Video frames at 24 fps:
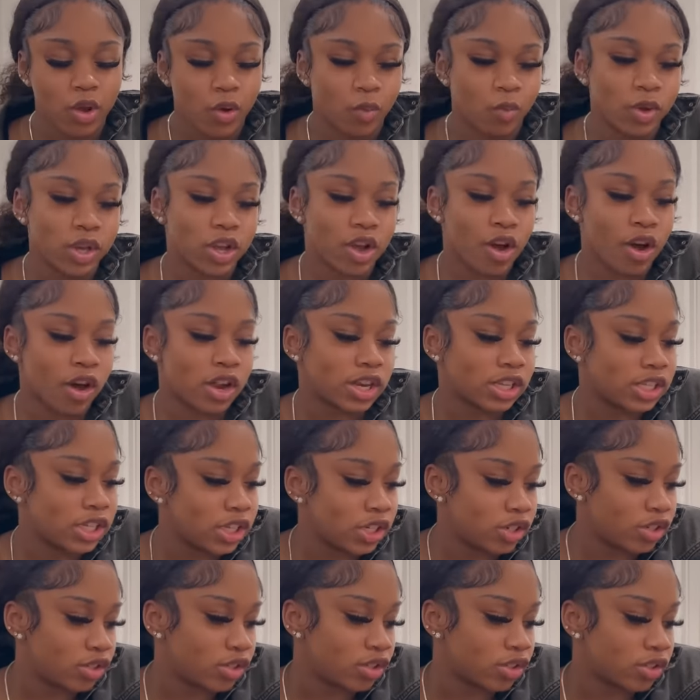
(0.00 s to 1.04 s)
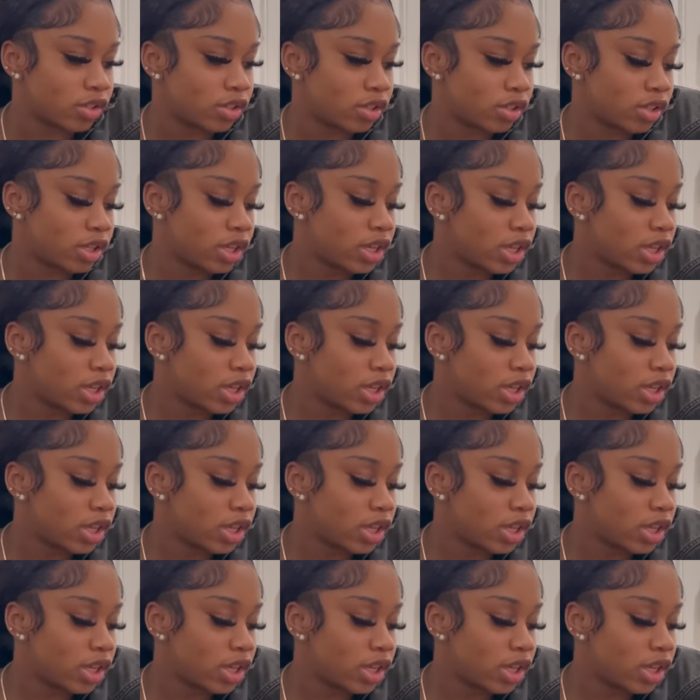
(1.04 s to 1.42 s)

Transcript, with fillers: we call the teachers,